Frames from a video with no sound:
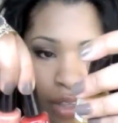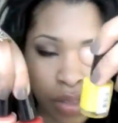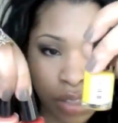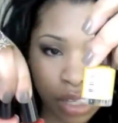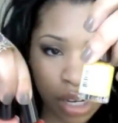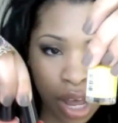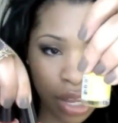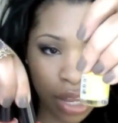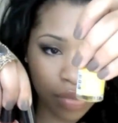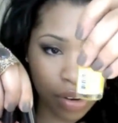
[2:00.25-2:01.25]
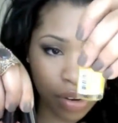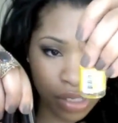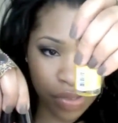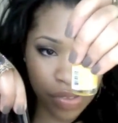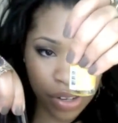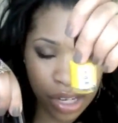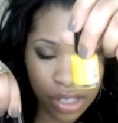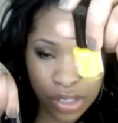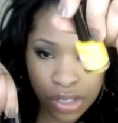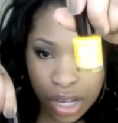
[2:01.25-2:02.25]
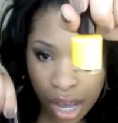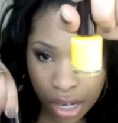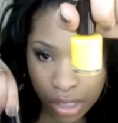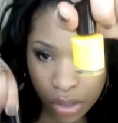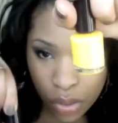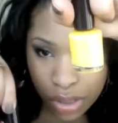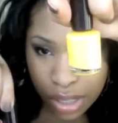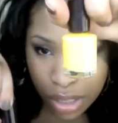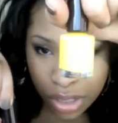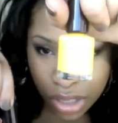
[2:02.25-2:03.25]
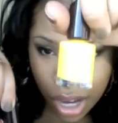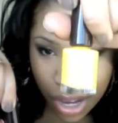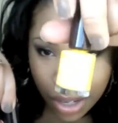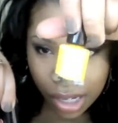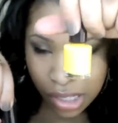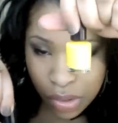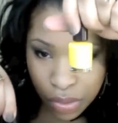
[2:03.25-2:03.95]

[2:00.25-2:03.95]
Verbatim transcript: this is the I Love Lasting Finish and it's called Sunshine. It's a